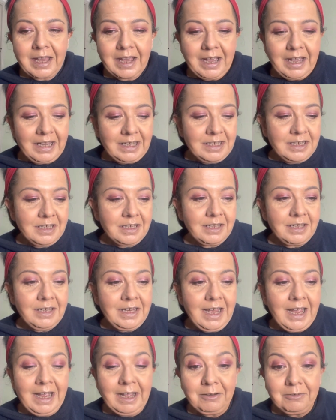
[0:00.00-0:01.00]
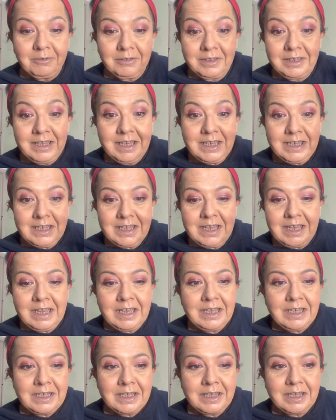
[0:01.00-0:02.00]
And now, this
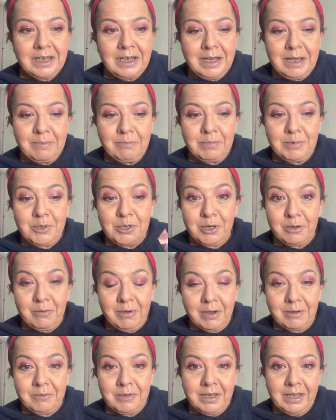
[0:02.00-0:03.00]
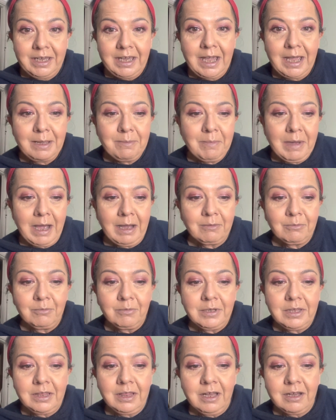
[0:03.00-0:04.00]
is the lip duo that came out
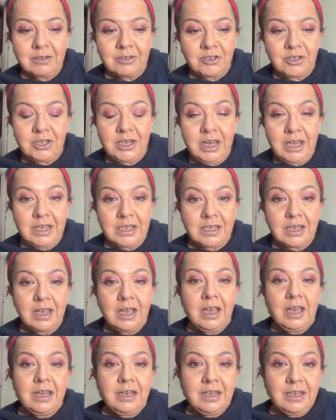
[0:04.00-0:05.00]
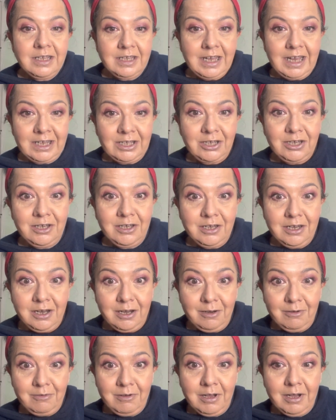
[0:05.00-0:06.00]
with last year's Natasha
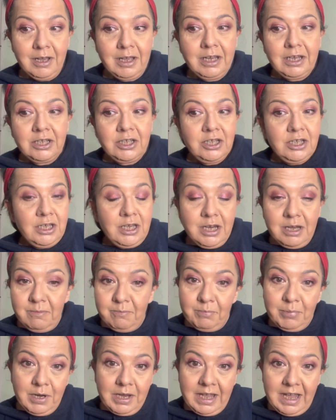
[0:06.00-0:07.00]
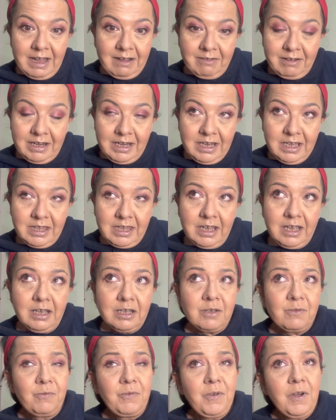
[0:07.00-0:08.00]
Denona. She didn't bring out anything,
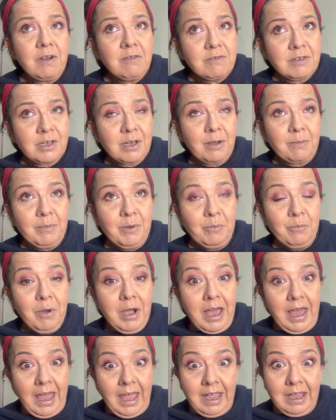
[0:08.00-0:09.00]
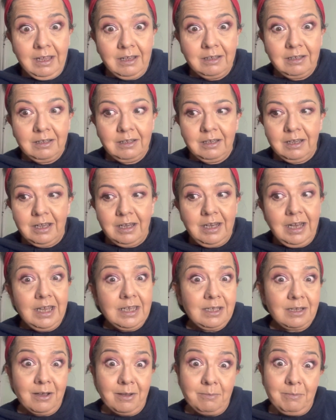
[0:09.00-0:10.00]
as far as I'm aware,
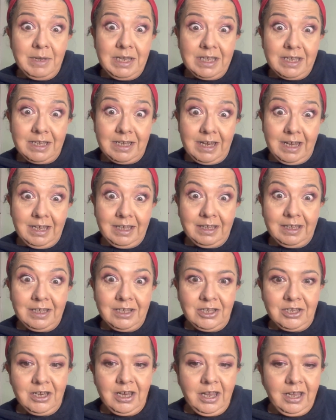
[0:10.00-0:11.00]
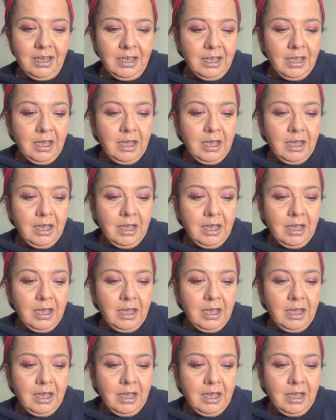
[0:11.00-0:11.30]
unless I missed it this year.